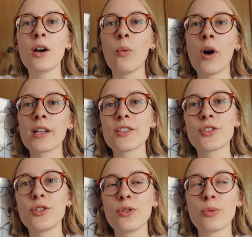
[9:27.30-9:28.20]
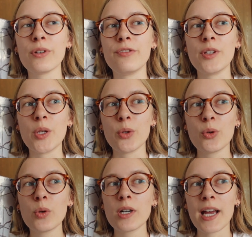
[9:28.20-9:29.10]
wants to
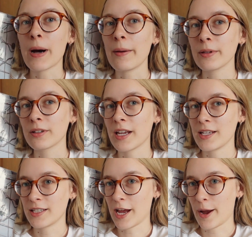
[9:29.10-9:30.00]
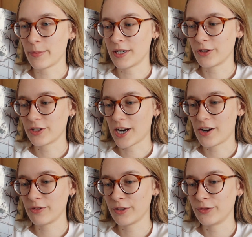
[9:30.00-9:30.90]
review a popular case that happened in her
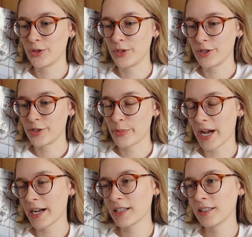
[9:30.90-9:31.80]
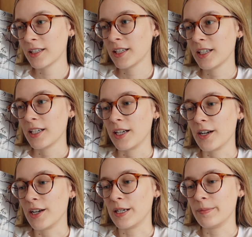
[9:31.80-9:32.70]
town a few years back.
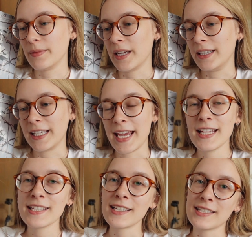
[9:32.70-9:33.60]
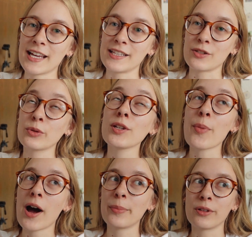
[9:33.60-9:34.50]
And the case is that this really
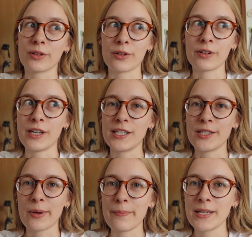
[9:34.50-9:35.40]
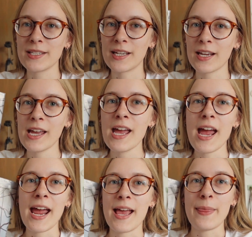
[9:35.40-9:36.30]
popular girl, Andy, went missing,
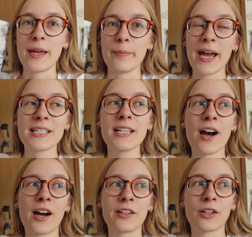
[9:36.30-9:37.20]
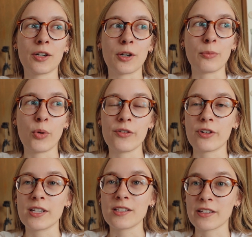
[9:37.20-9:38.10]
and they pegged it on her
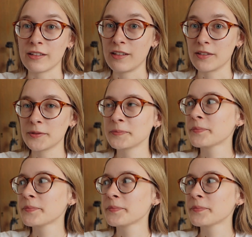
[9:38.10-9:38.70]
boyfriend, Salil.